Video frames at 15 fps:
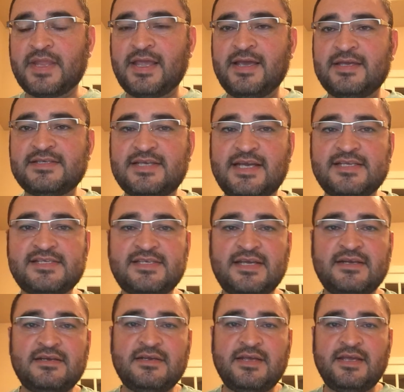As I
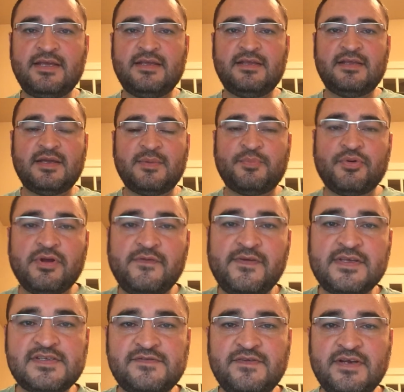said in a
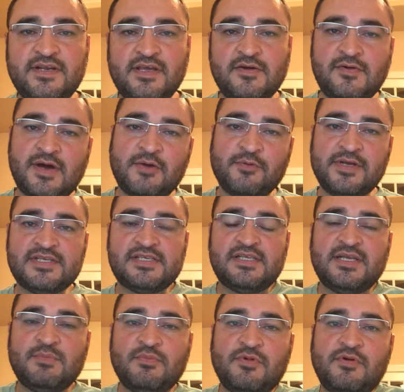previous video, I
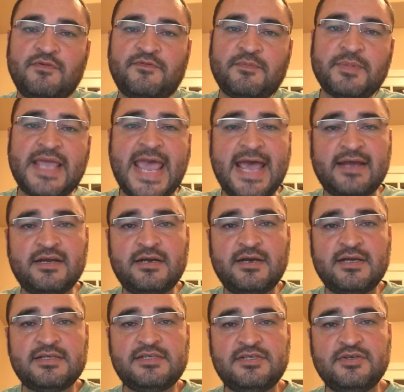recently moved from
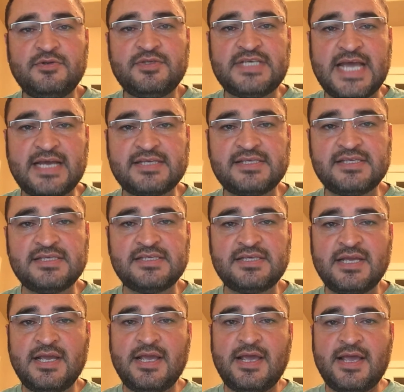Canada to
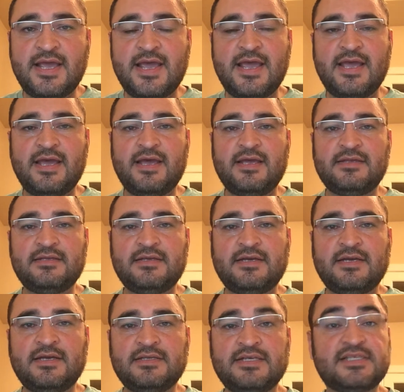Texas and
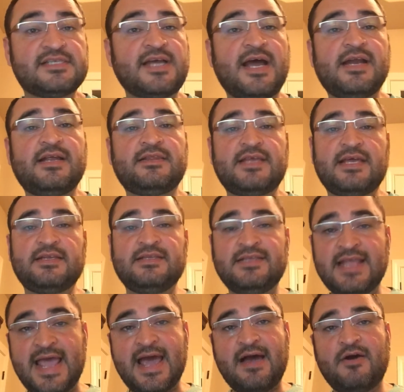decided that
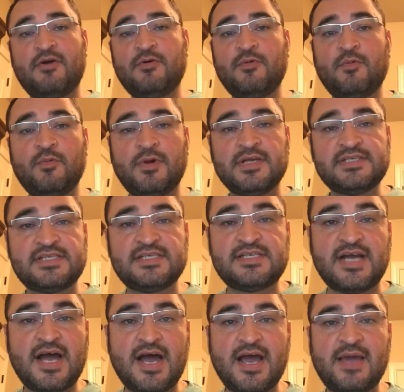now was the
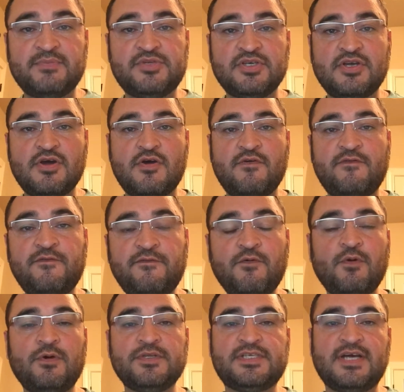time to go
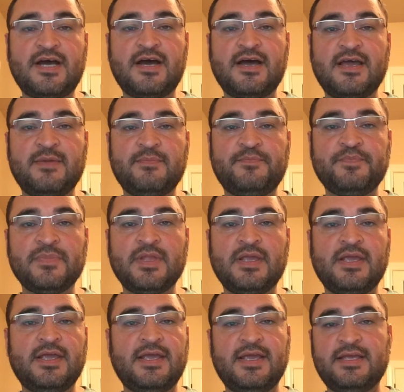full time
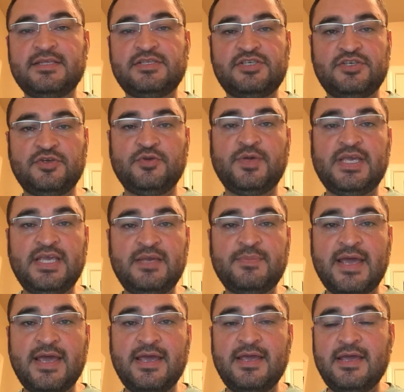into
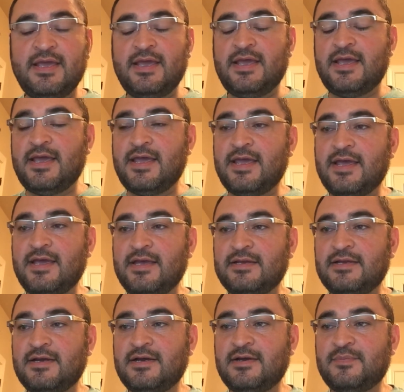eBay.
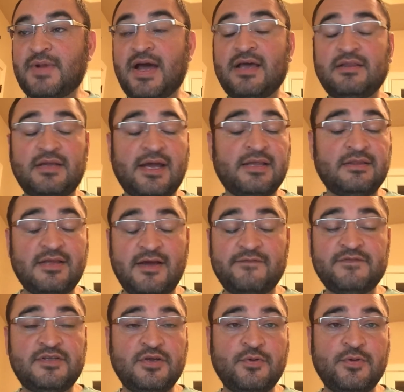And I
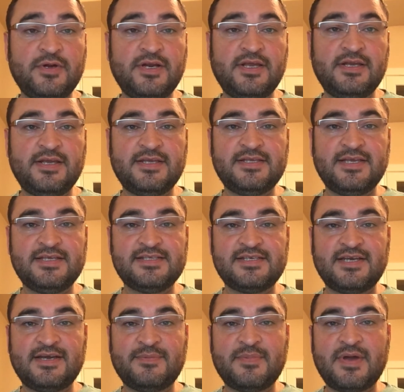love doing it. It's
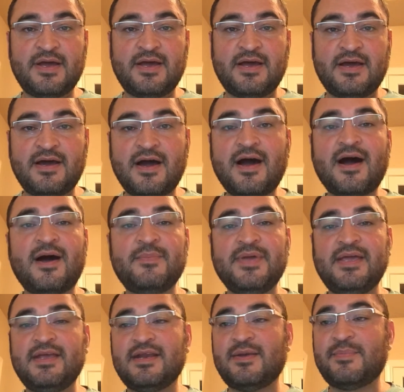a
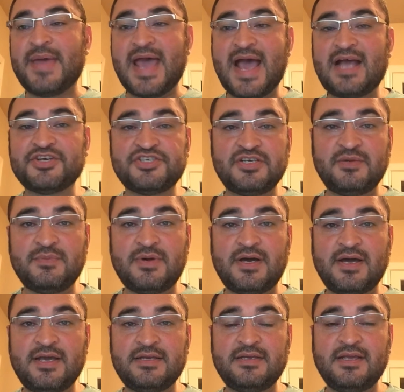hobby and a passion of
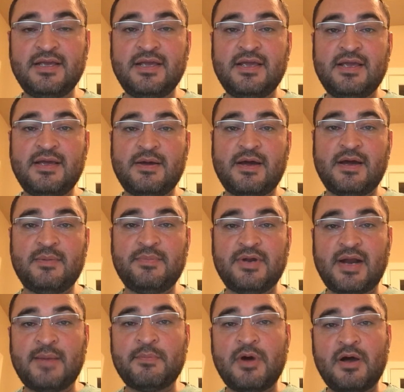mine,
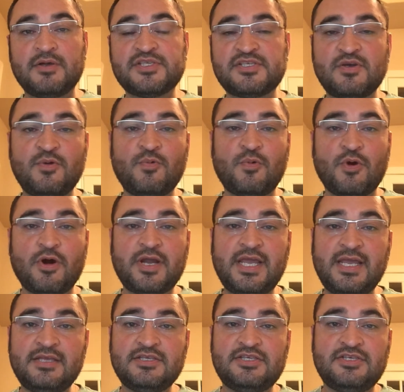but I'm also
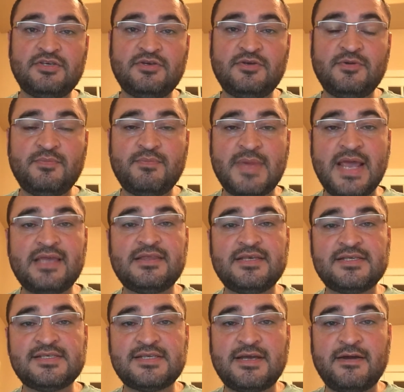working to make
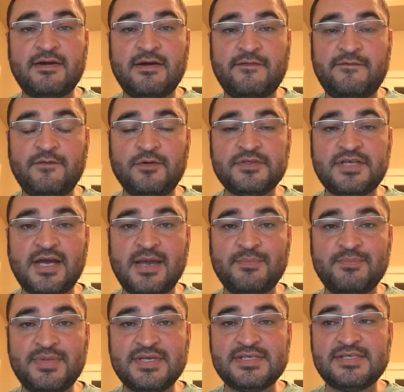this a full
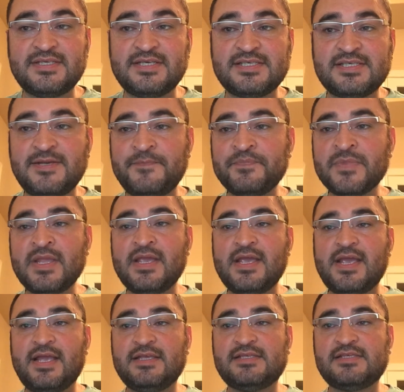time business.
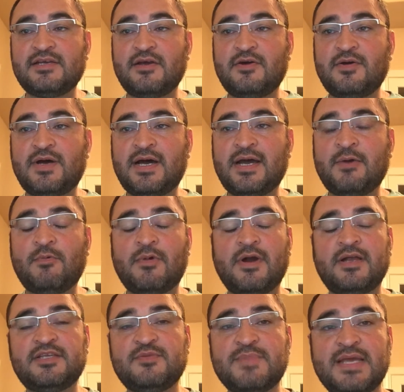And so I
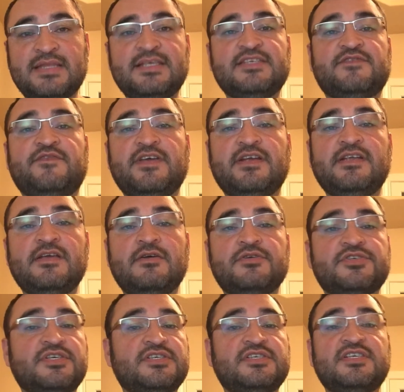wanted to make these
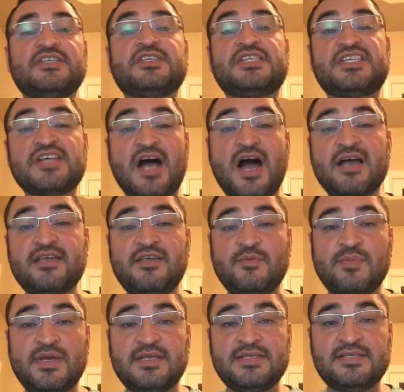videos just to
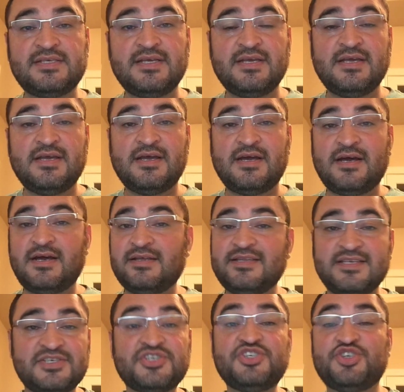document
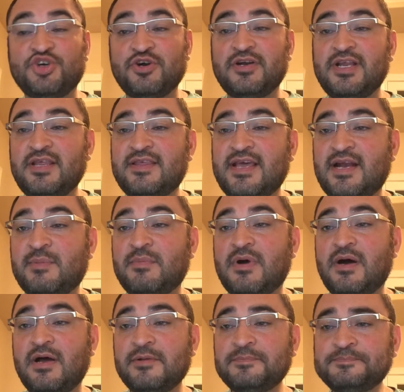this journey that I'm
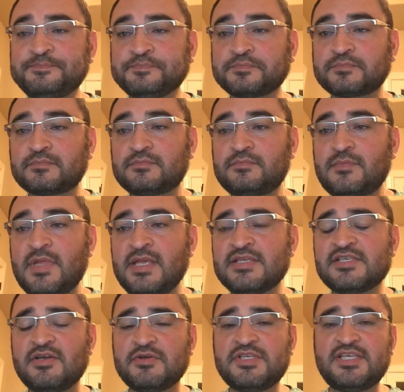on.
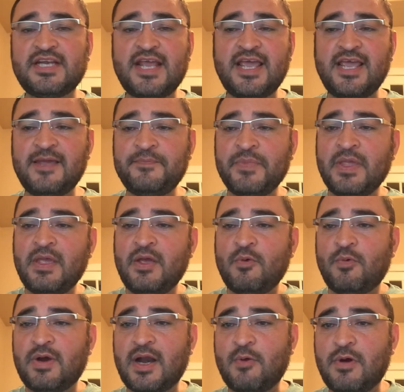And so today,
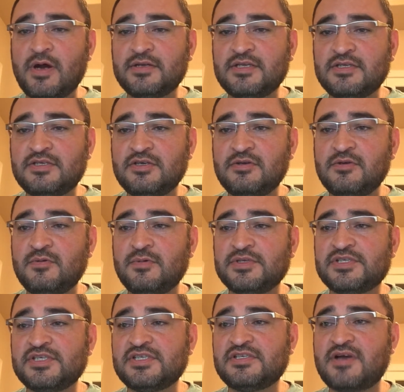what I wanted to do
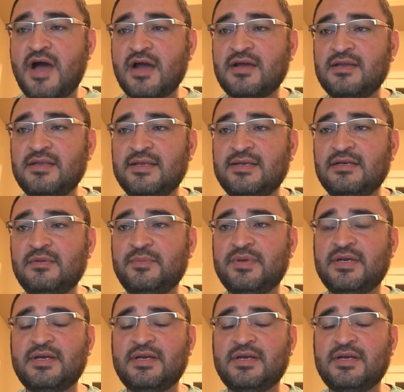was just talk a little